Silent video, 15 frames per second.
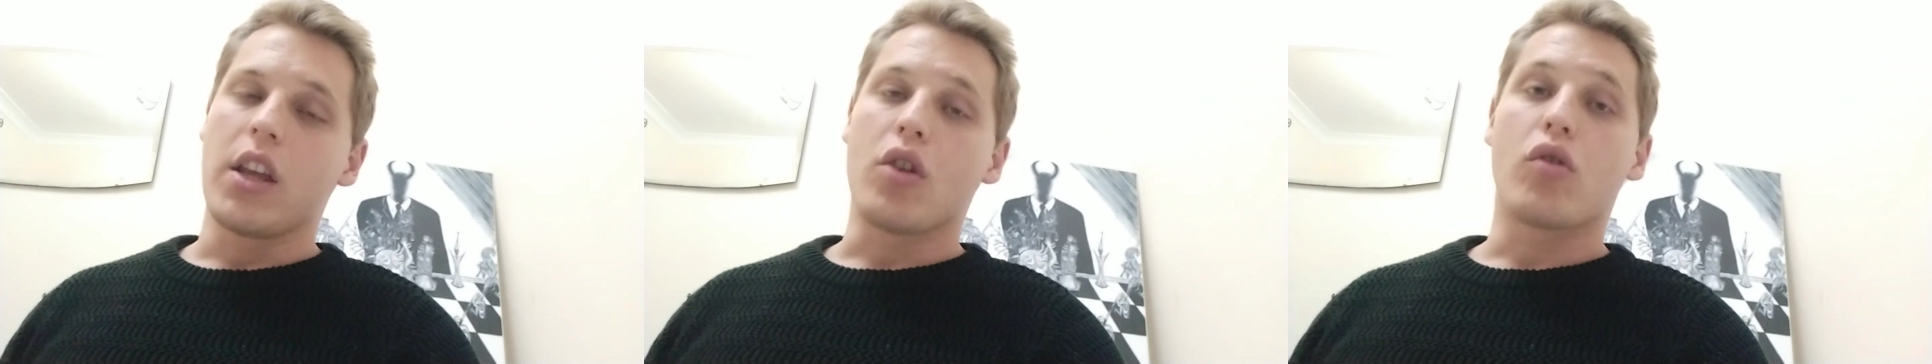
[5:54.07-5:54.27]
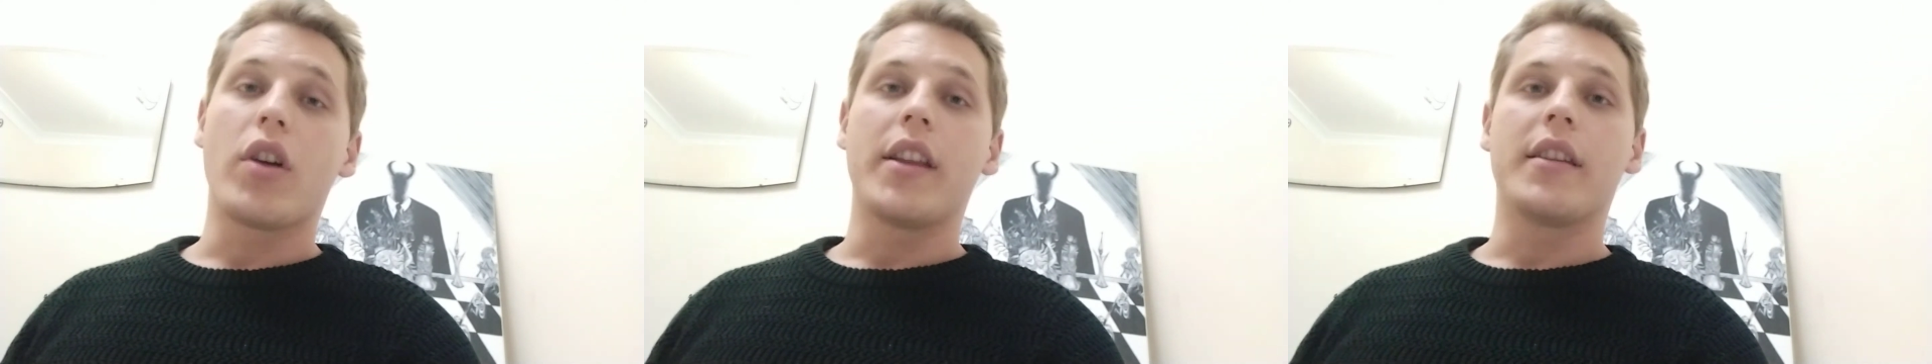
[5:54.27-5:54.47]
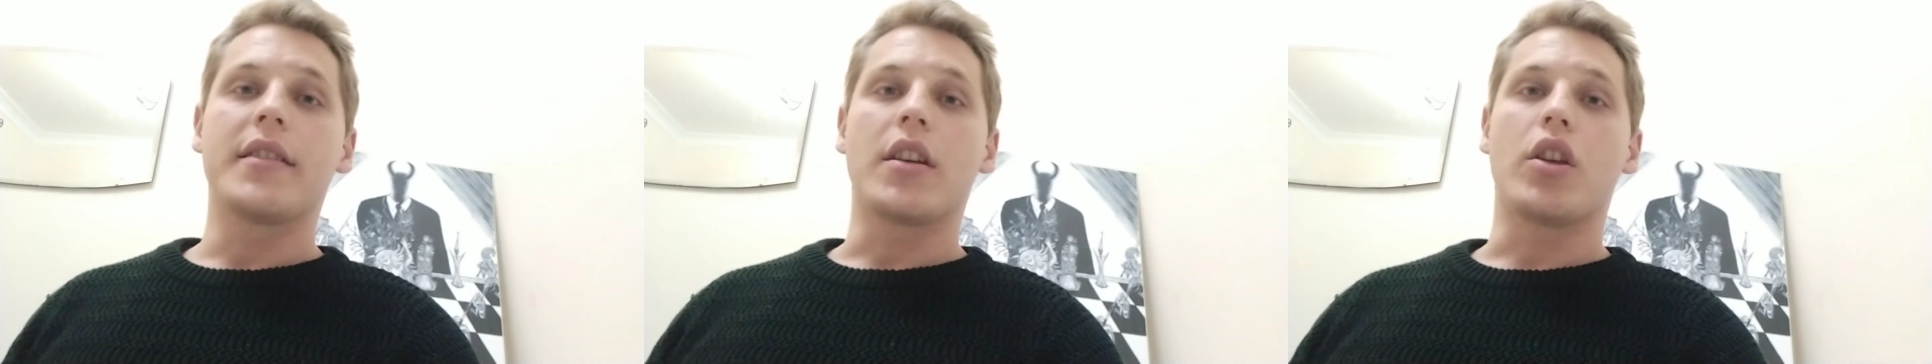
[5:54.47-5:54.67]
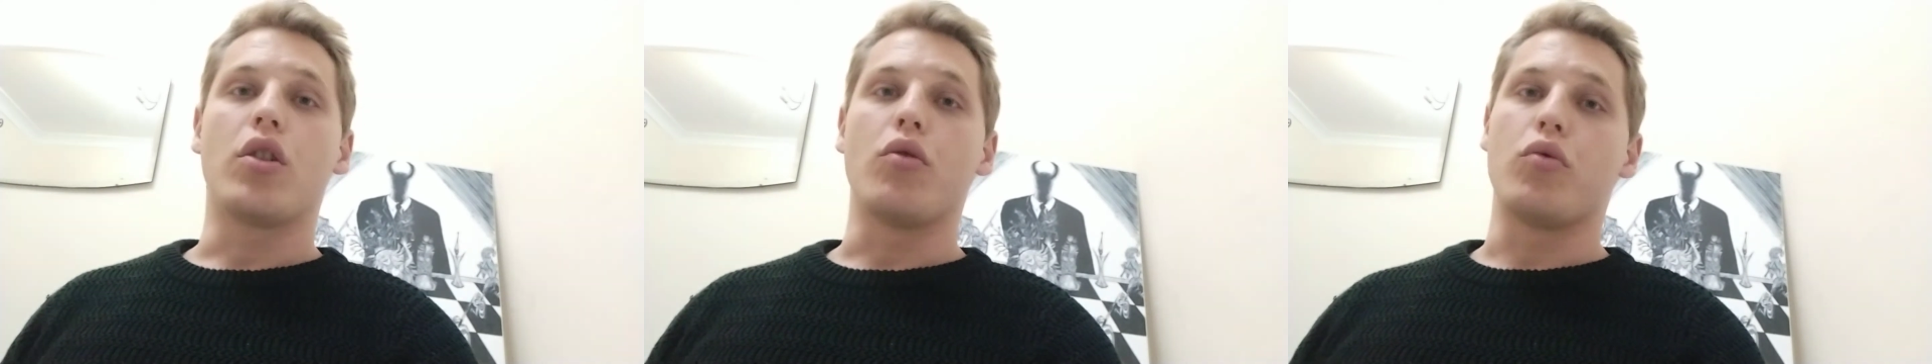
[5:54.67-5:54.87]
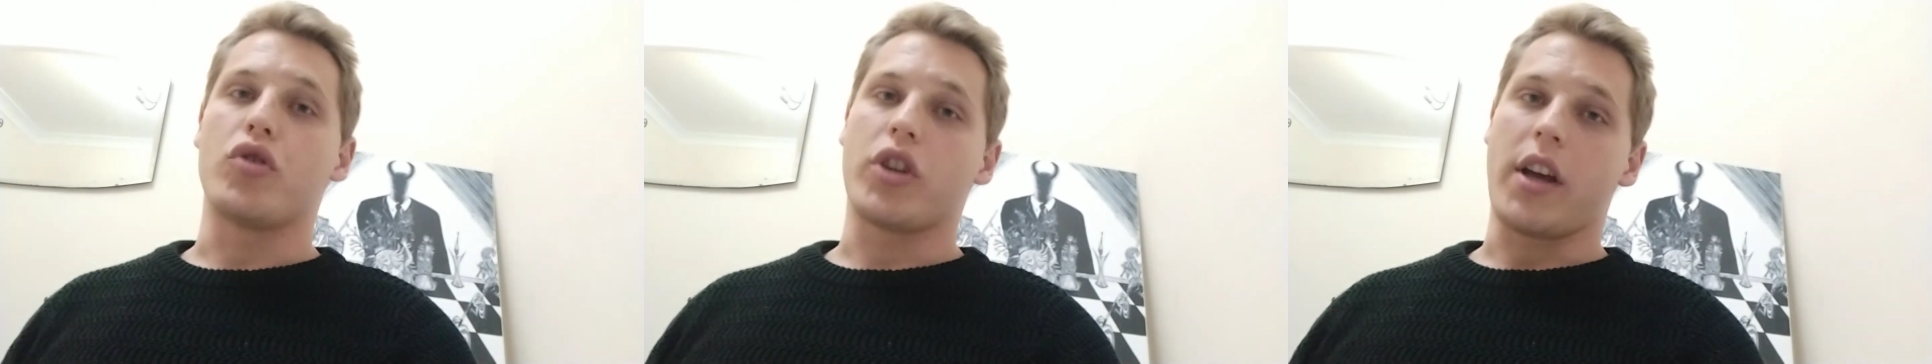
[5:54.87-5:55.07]
Ukraine is a
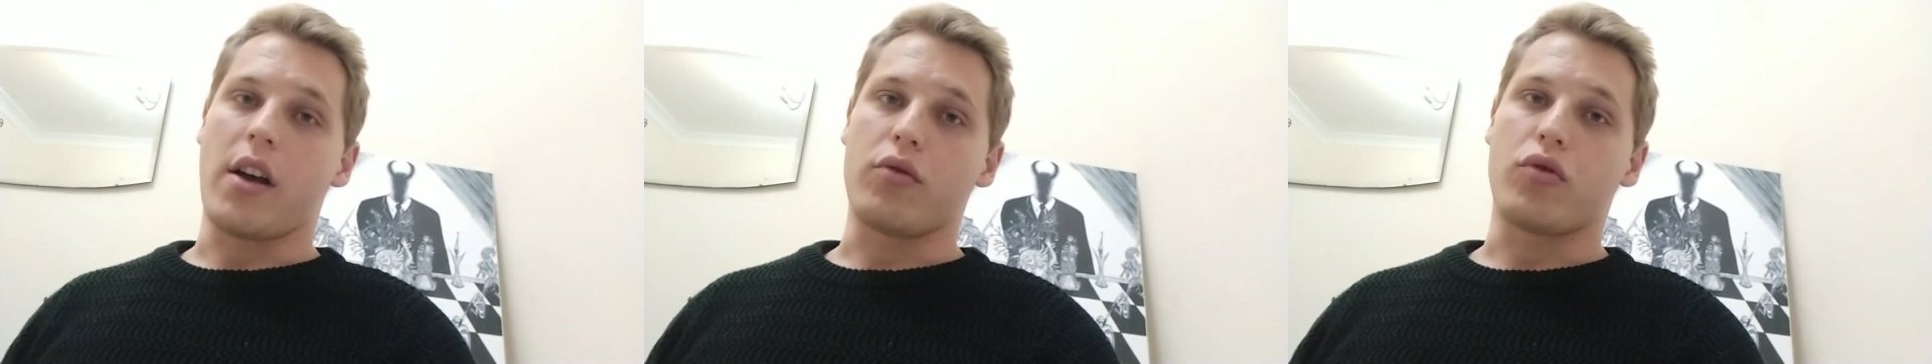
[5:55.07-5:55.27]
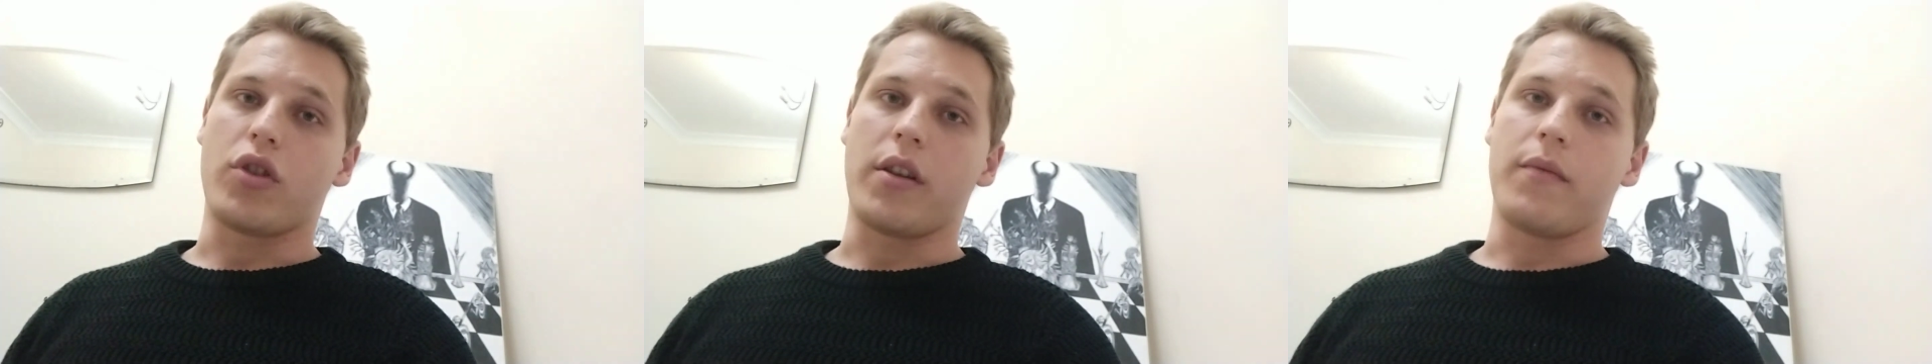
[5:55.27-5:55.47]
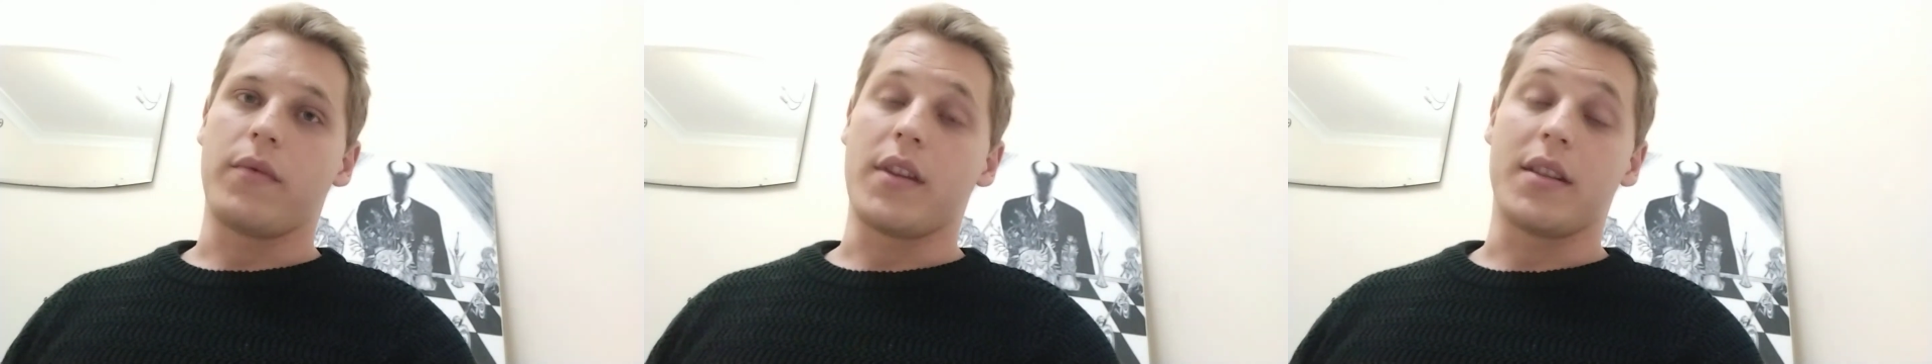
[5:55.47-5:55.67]
huge country.